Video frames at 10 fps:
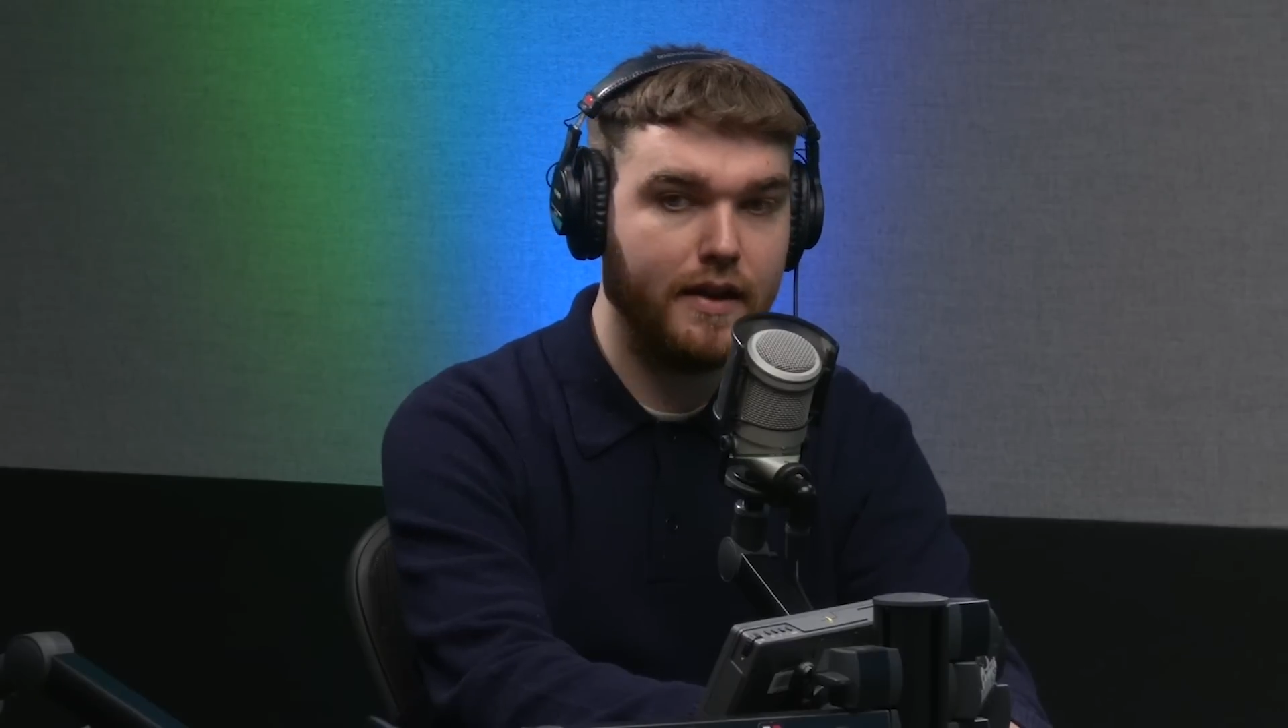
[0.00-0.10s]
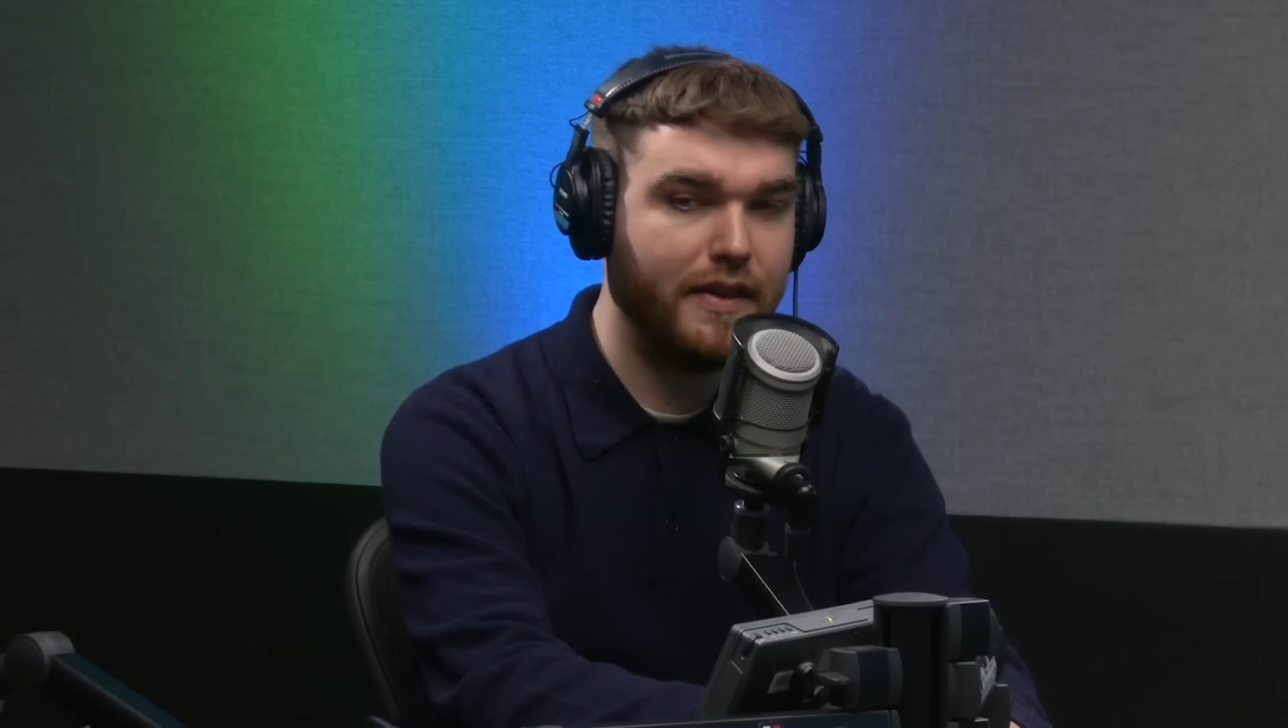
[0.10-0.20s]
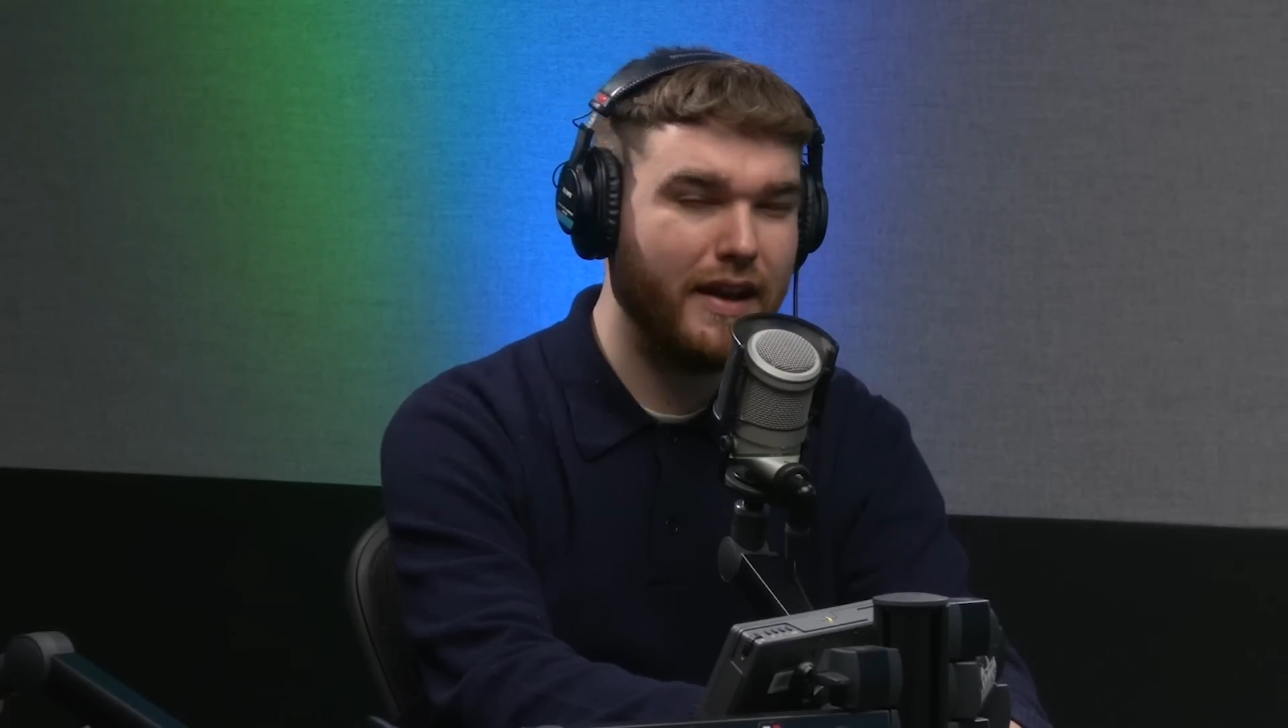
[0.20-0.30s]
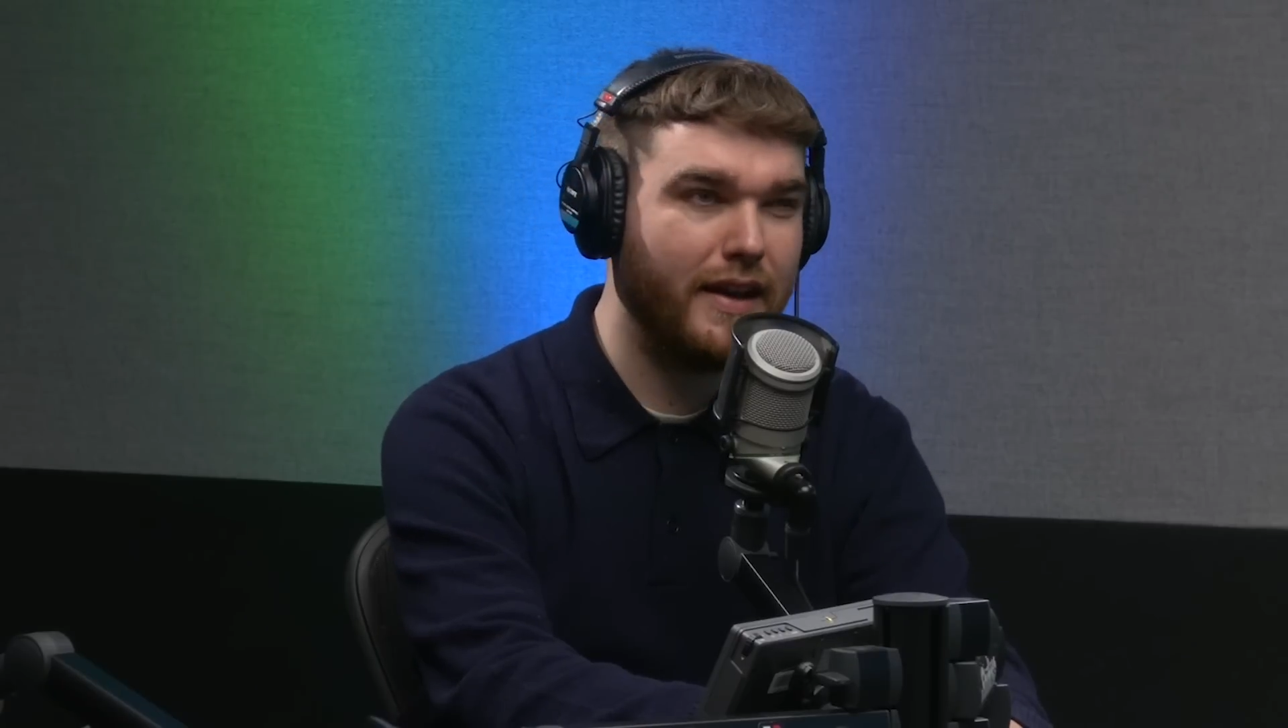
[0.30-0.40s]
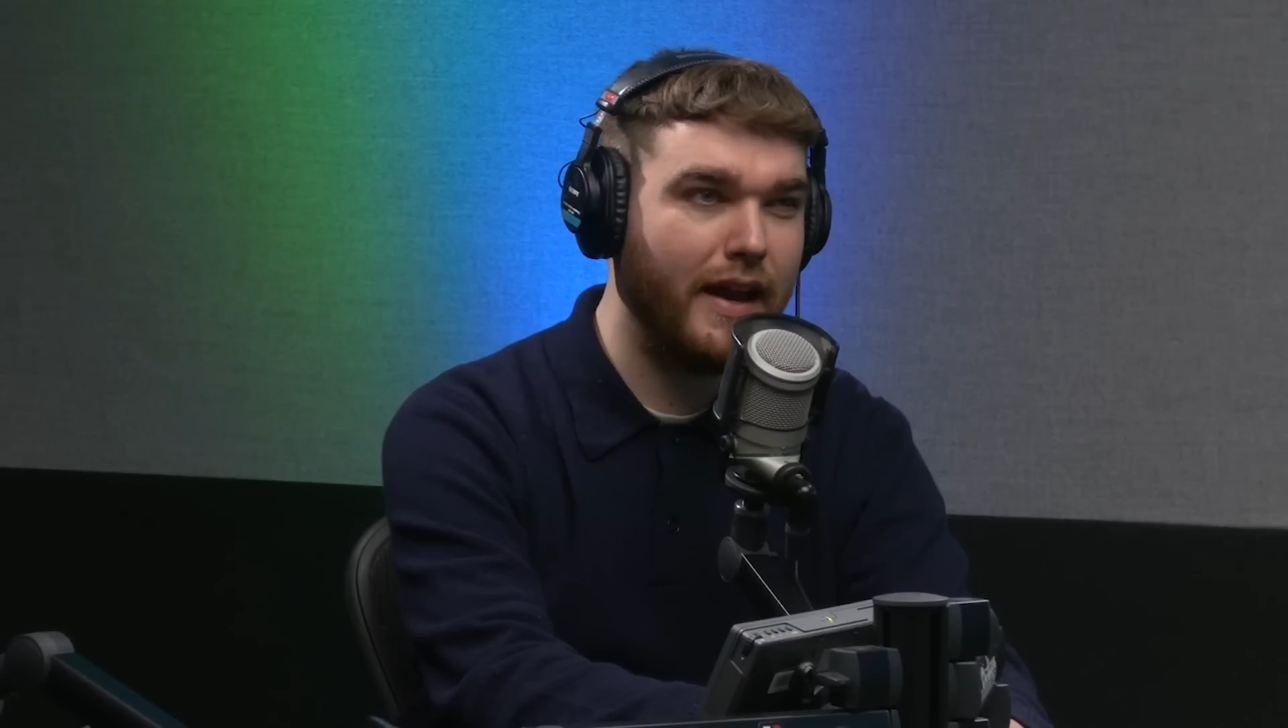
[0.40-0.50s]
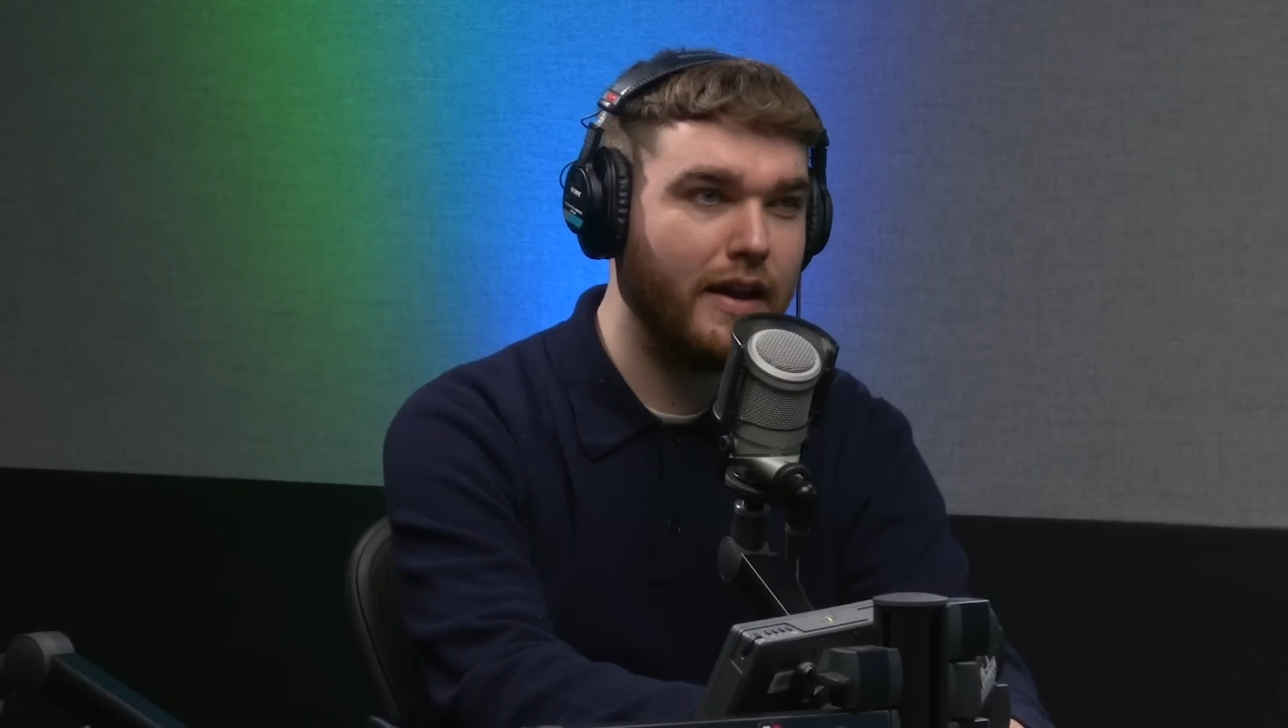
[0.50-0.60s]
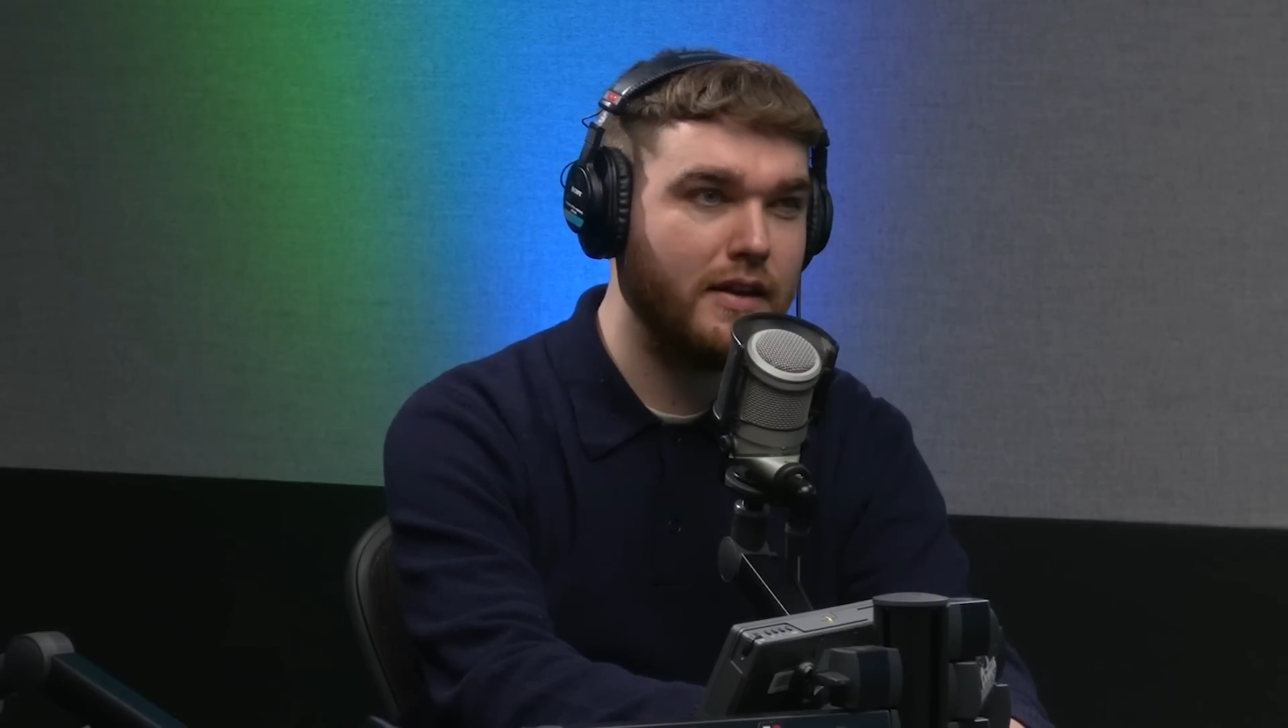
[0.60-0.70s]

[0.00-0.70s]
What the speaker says: I think again